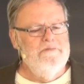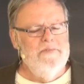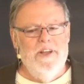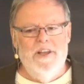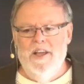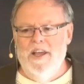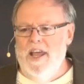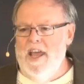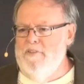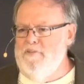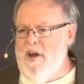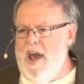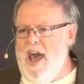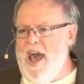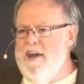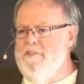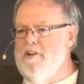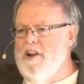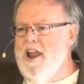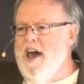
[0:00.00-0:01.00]
If I
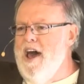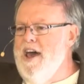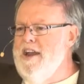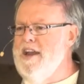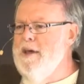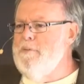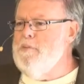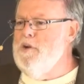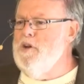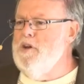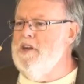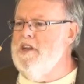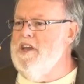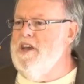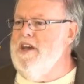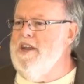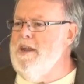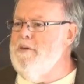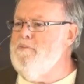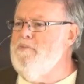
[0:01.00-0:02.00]
have a lot and I'm doing good
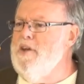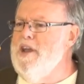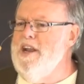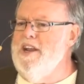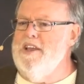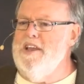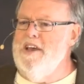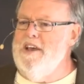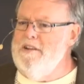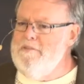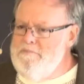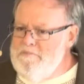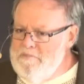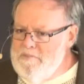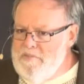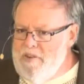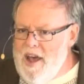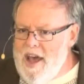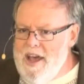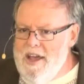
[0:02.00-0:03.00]
and I'm feeling good,
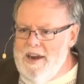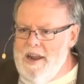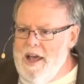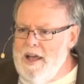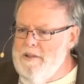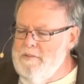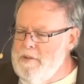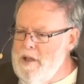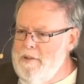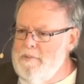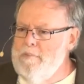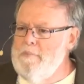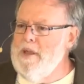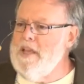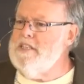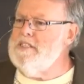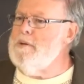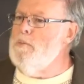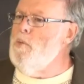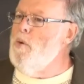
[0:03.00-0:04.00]
fine, I'll,
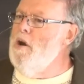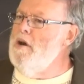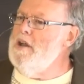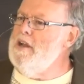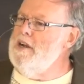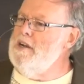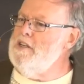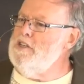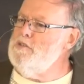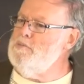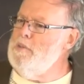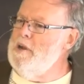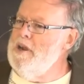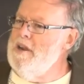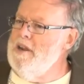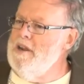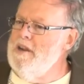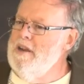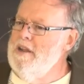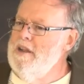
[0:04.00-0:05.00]
because I'm walking in the Spirit.